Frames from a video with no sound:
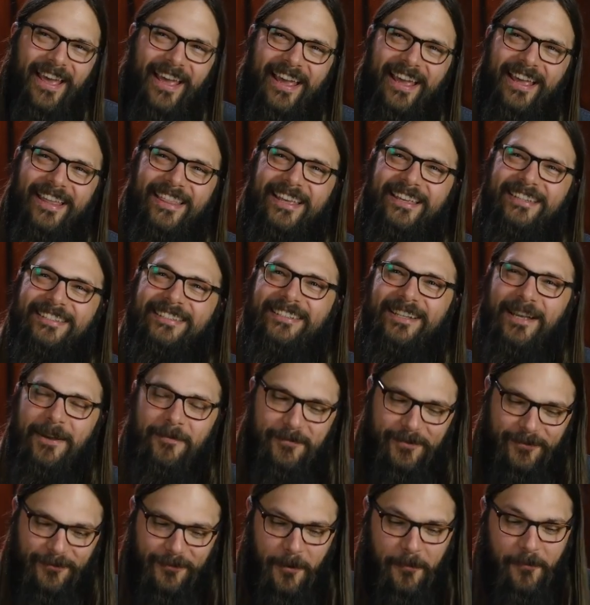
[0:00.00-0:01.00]
This
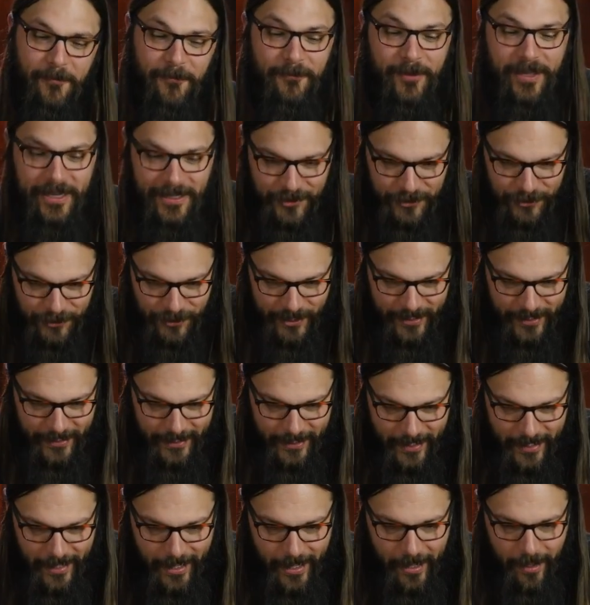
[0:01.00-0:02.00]
comes from Vic G.
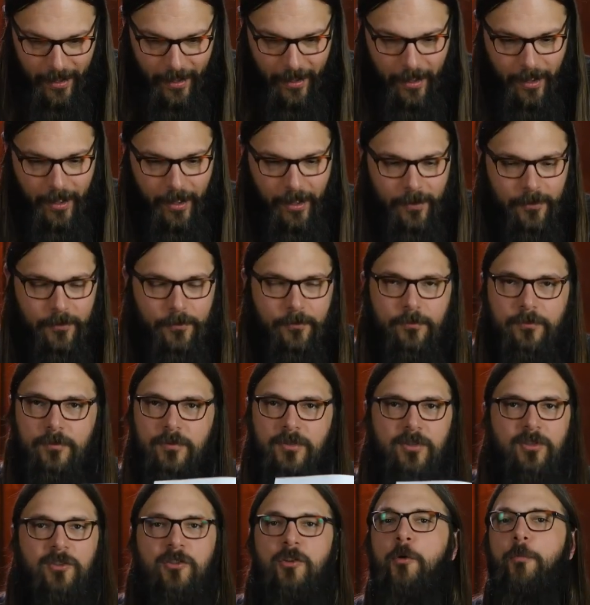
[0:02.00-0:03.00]

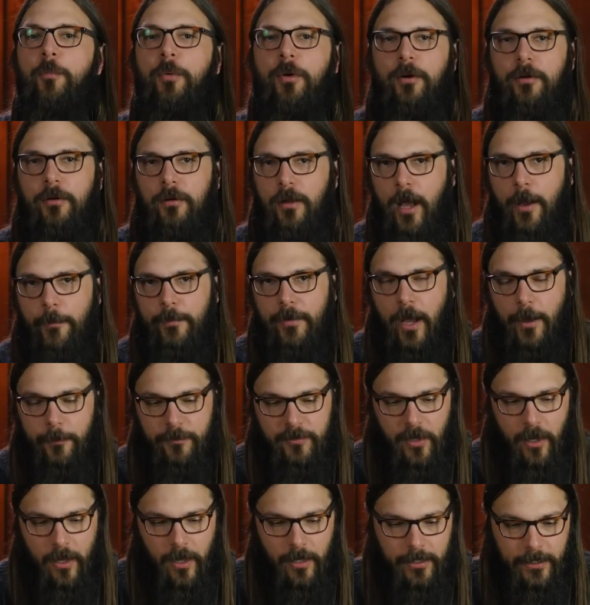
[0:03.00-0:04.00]
Super, I'm
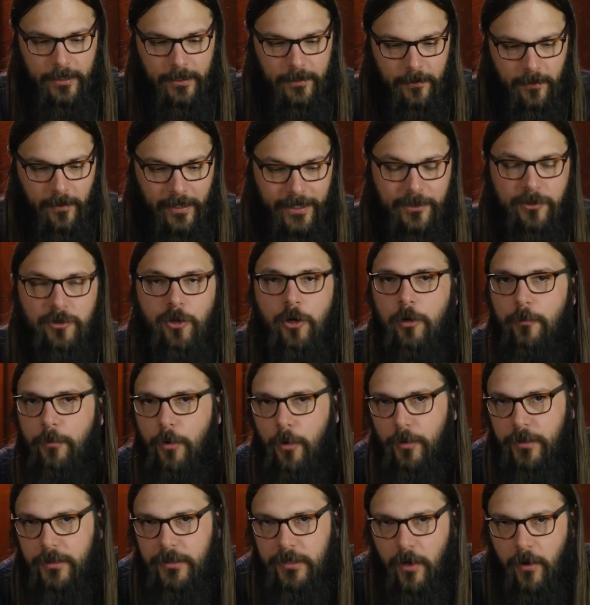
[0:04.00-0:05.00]
talking like
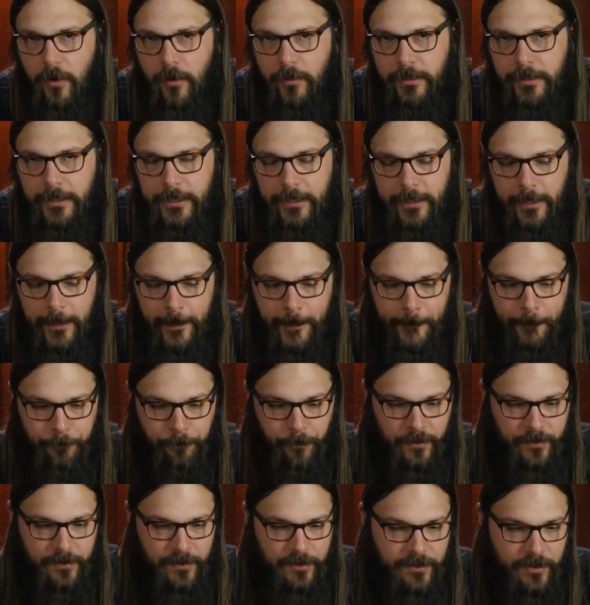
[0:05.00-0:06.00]
turbo guitar geek.
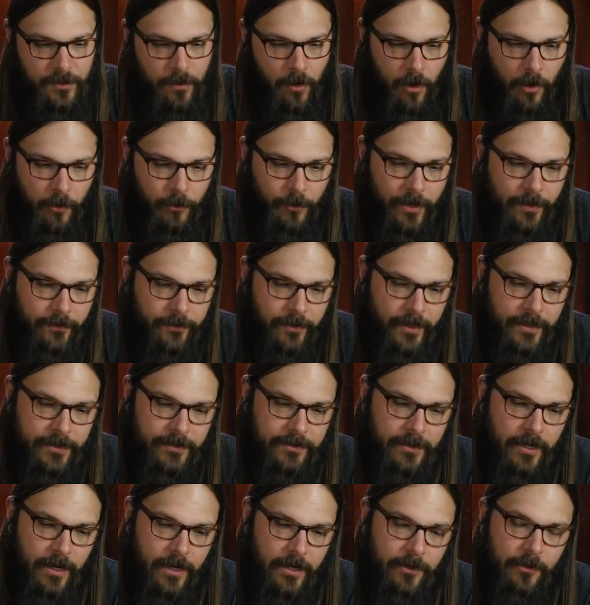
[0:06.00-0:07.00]
Just an all-around
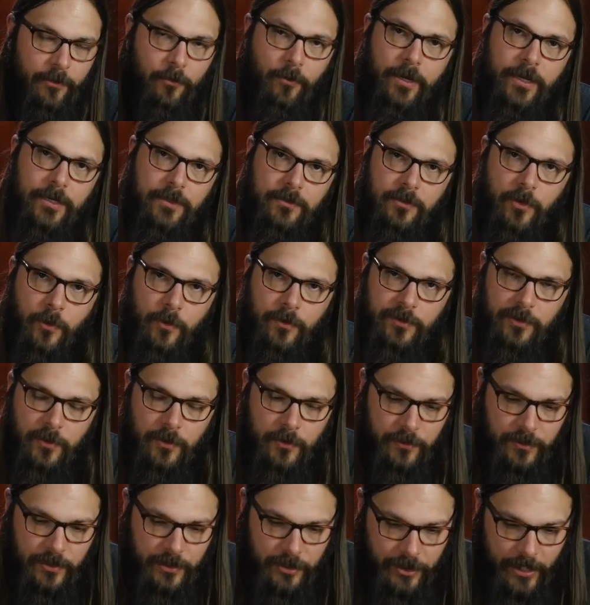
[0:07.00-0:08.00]
nice guy and a great Tony's
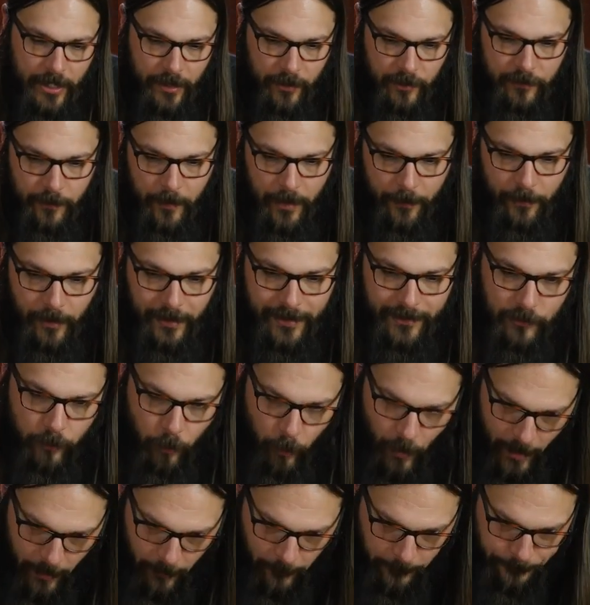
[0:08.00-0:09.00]
Acoustic Challenge member as
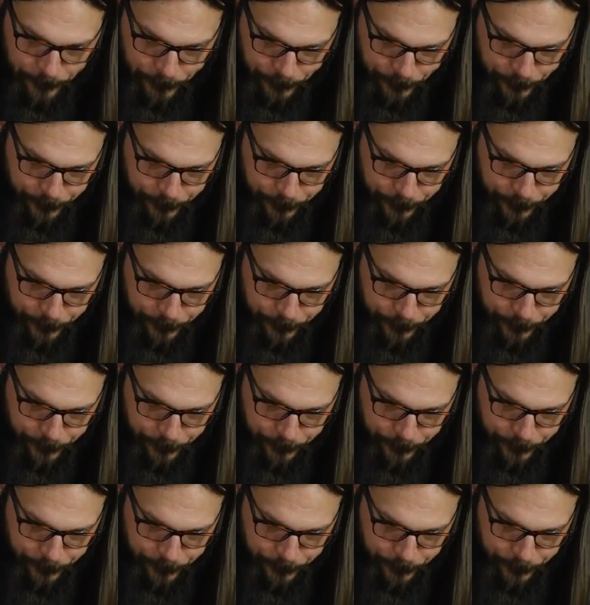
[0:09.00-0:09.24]
well.